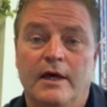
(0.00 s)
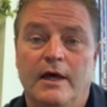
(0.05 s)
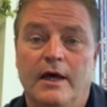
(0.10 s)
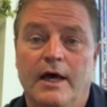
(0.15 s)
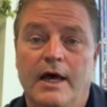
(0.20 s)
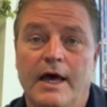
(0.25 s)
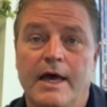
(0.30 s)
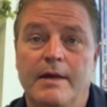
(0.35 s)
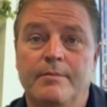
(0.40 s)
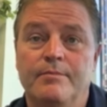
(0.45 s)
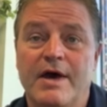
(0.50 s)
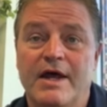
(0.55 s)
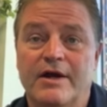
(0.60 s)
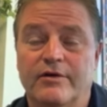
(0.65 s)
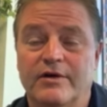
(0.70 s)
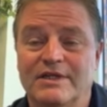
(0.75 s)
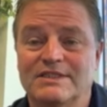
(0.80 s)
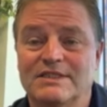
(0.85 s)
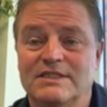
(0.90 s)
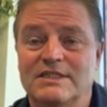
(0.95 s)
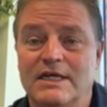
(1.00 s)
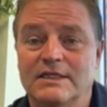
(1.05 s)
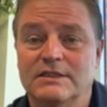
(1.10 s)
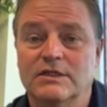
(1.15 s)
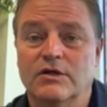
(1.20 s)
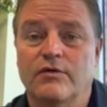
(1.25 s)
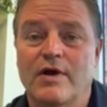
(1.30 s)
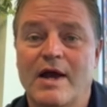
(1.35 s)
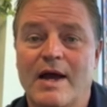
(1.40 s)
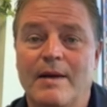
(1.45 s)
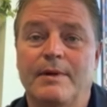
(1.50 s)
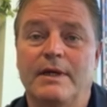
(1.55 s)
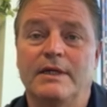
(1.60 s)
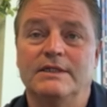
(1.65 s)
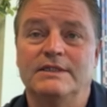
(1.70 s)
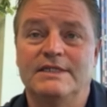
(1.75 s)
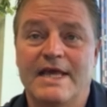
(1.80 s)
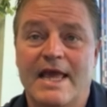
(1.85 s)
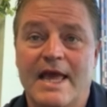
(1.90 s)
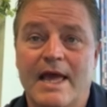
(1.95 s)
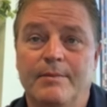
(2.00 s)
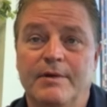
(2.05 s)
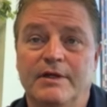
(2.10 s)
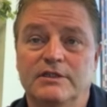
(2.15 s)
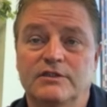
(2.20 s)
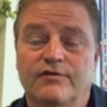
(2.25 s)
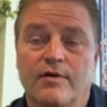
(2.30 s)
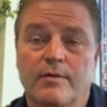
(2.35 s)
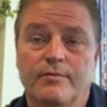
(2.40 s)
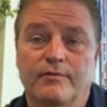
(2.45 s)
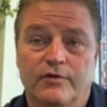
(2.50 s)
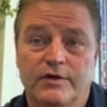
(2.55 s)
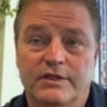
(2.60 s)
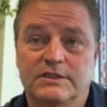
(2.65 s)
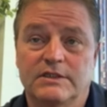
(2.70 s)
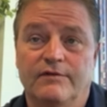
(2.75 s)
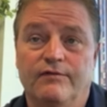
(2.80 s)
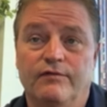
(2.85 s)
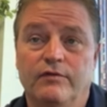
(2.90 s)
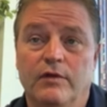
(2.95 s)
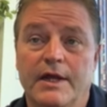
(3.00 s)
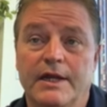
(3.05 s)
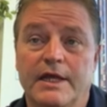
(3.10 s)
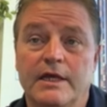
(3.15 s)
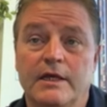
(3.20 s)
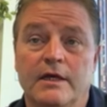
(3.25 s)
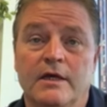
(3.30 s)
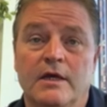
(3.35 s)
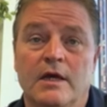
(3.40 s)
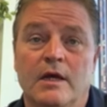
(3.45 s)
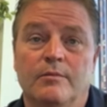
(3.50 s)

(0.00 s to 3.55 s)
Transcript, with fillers: uh, and better assess crop damage from the recent flooding.